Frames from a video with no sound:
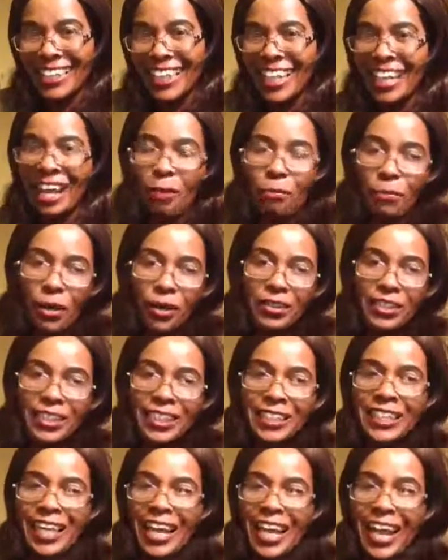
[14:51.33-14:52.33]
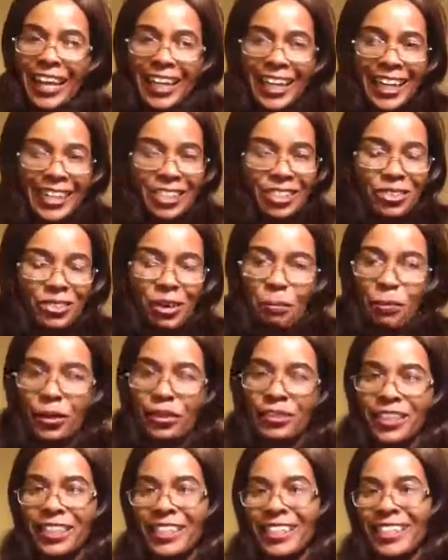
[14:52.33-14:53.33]
say about it. I can do
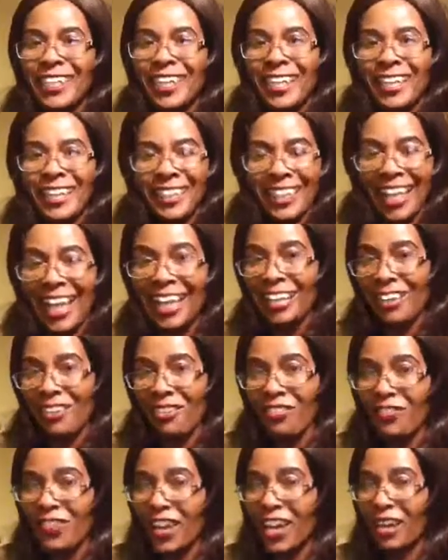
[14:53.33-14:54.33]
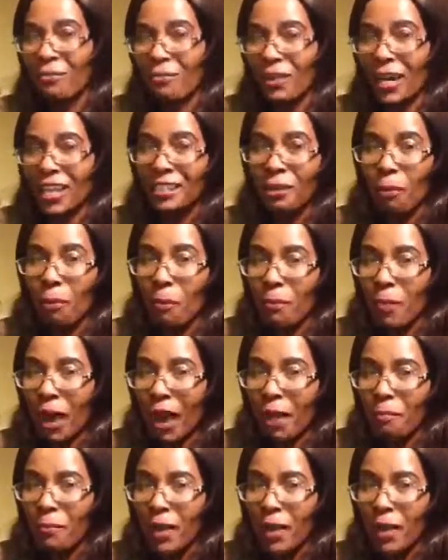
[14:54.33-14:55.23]
about it. Thank you, Felman. Bye